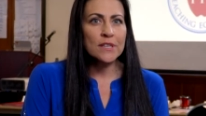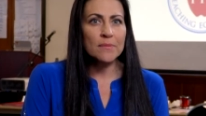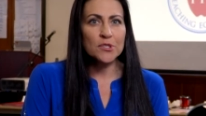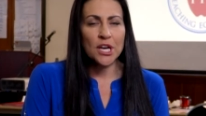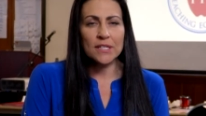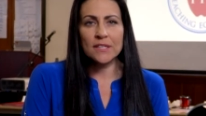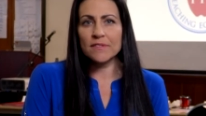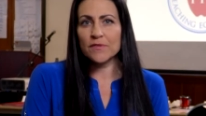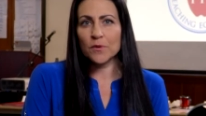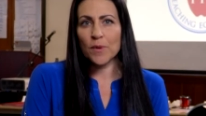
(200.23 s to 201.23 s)
and
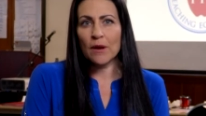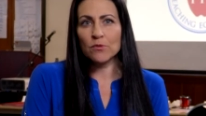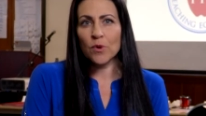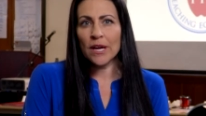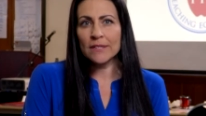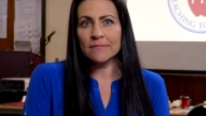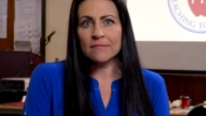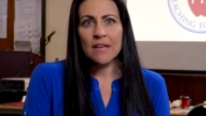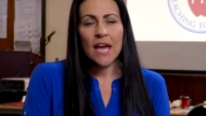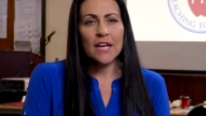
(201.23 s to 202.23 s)
objectives for round 1
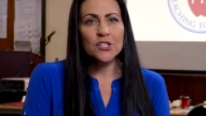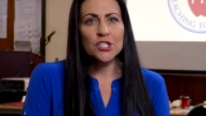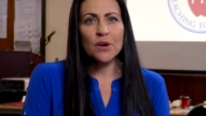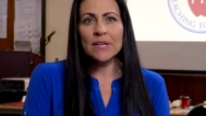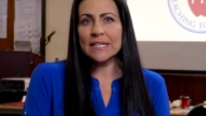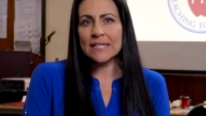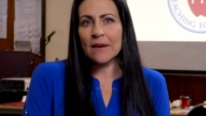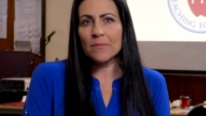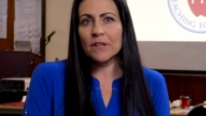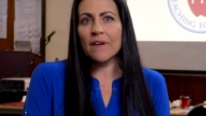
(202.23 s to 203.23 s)
and show an
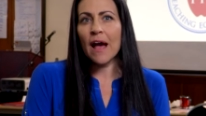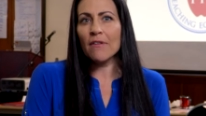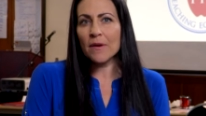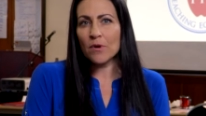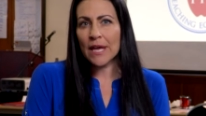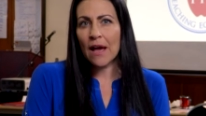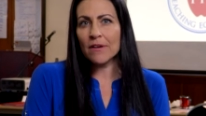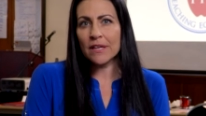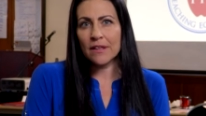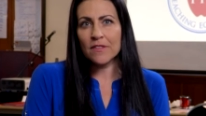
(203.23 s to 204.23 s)
example of how they will
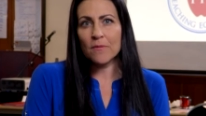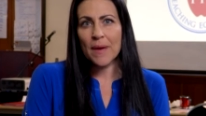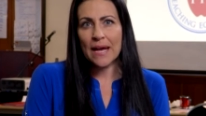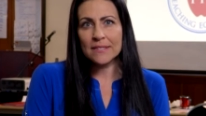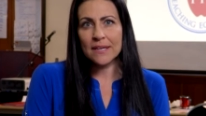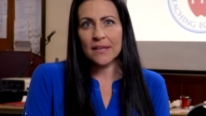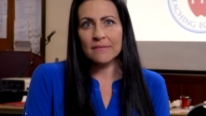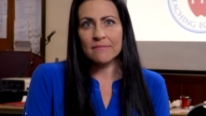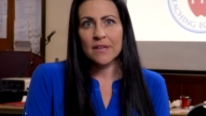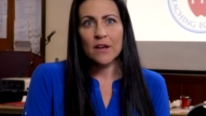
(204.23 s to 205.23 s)
calculate their basket,
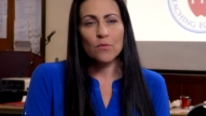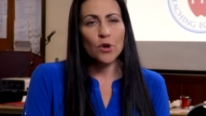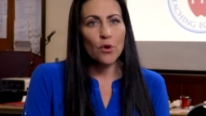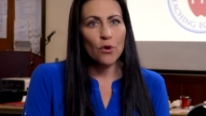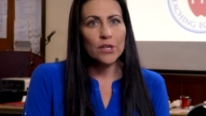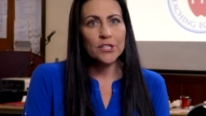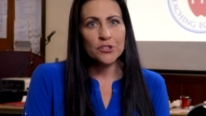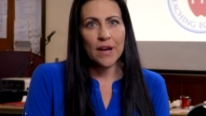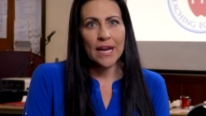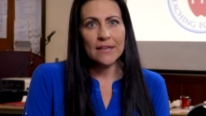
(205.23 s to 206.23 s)
record a
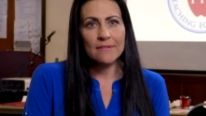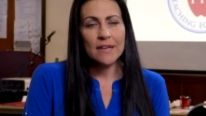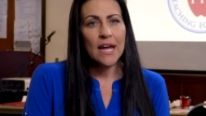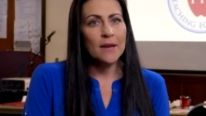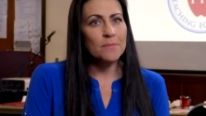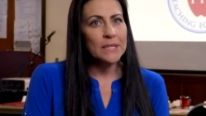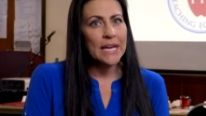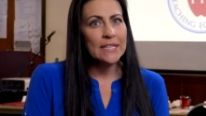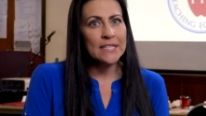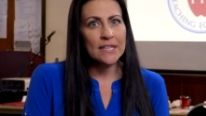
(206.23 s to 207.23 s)
trade, and
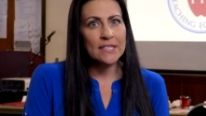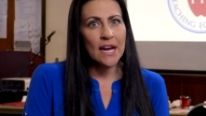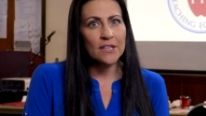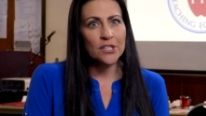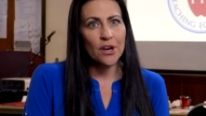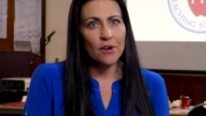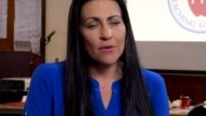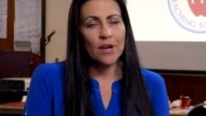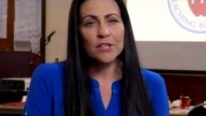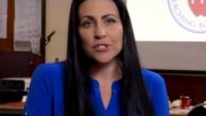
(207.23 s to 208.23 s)
play
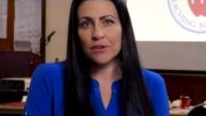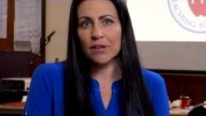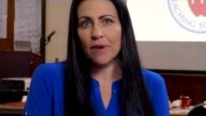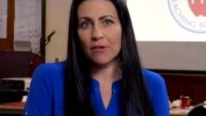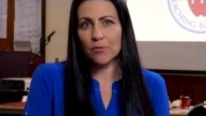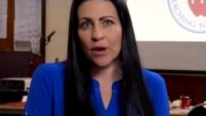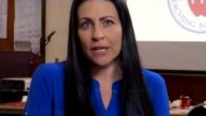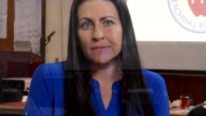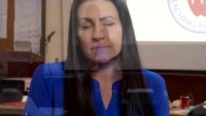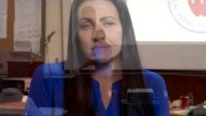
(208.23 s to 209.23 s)
tic-tac-toe during round 1.